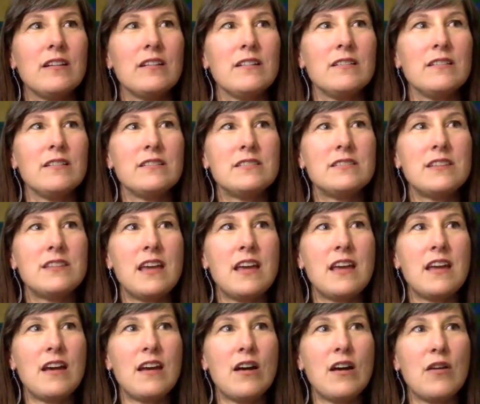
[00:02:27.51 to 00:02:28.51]

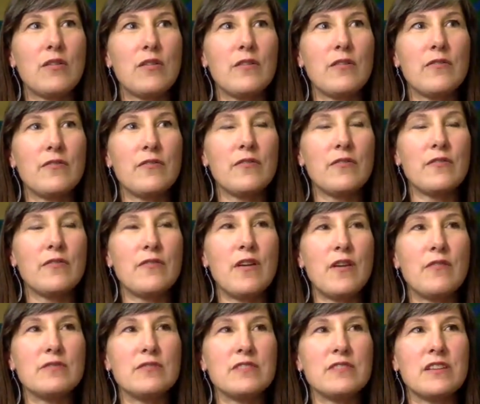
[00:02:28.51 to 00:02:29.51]
say, oh, the
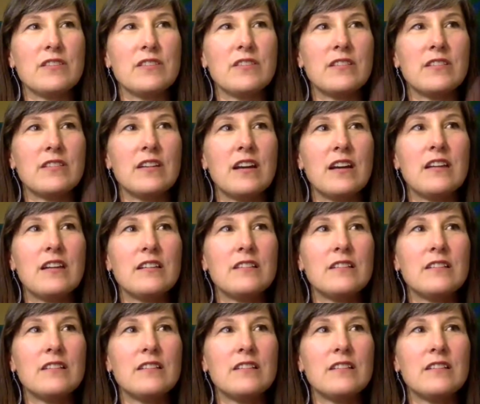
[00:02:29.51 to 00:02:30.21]
fault was on her.